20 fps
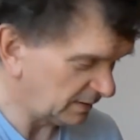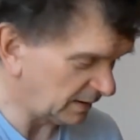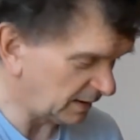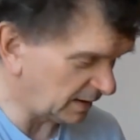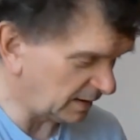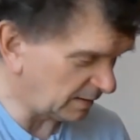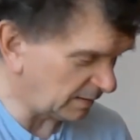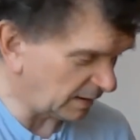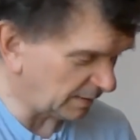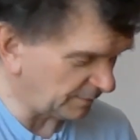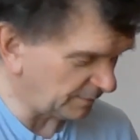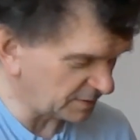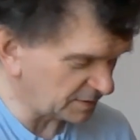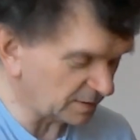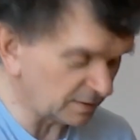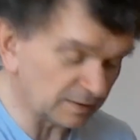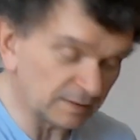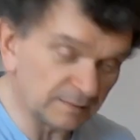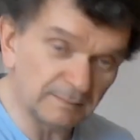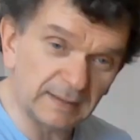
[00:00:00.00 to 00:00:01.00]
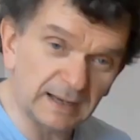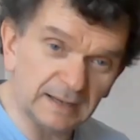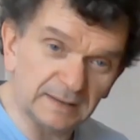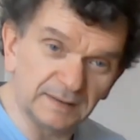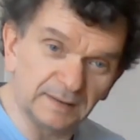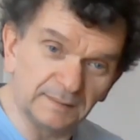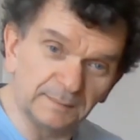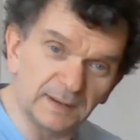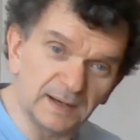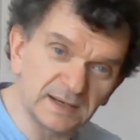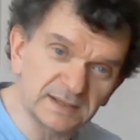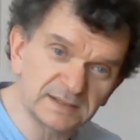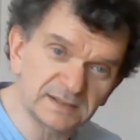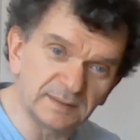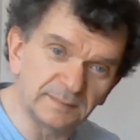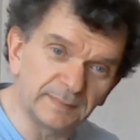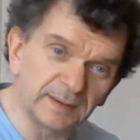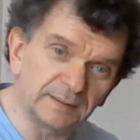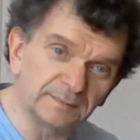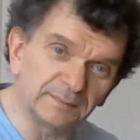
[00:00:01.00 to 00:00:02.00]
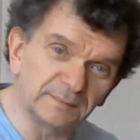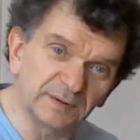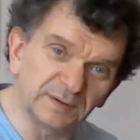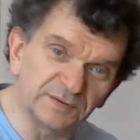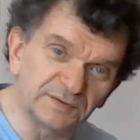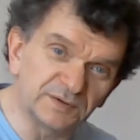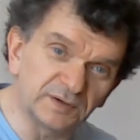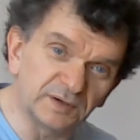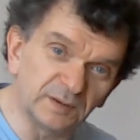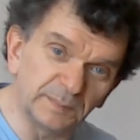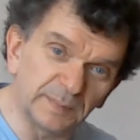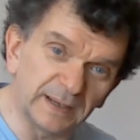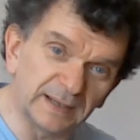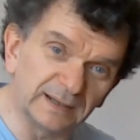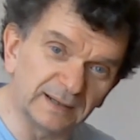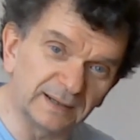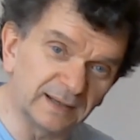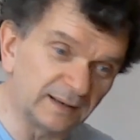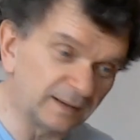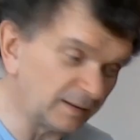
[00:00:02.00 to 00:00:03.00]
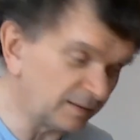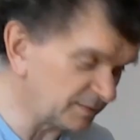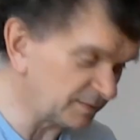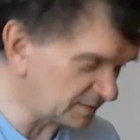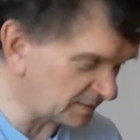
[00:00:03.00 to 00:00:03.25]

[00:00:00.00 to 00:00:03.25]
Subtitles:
And I've also got the master mount control panel down here.